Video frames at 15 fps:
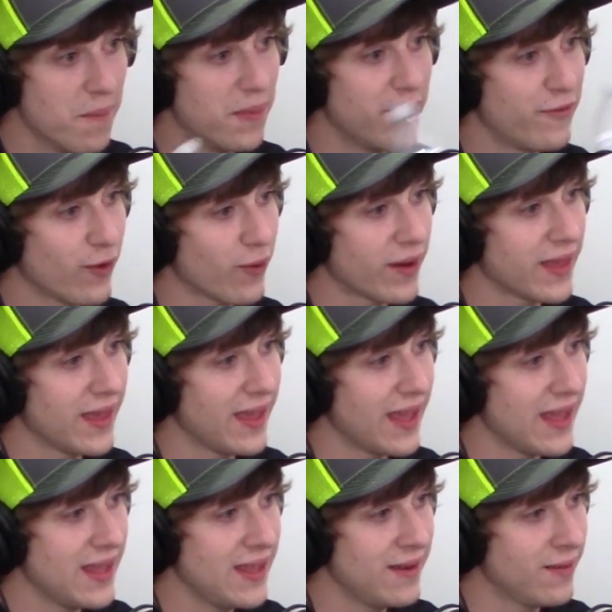But if you're gonna
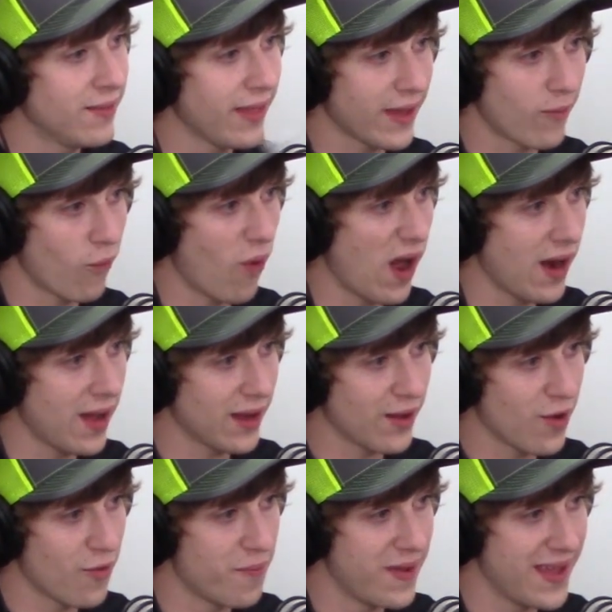get eaten, like why not
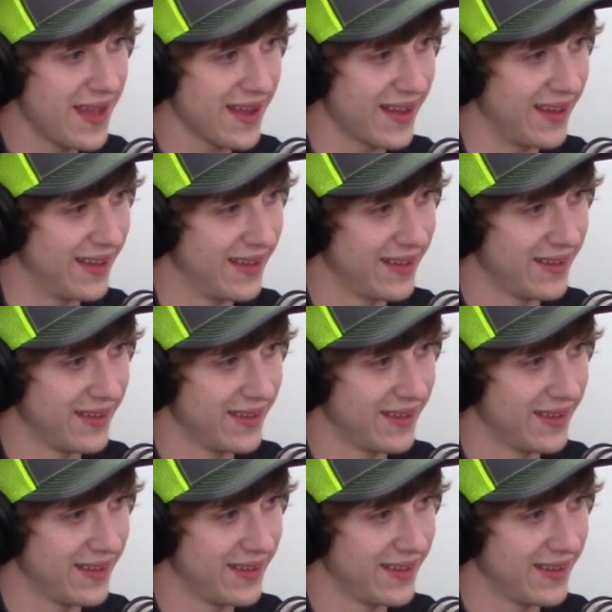go big?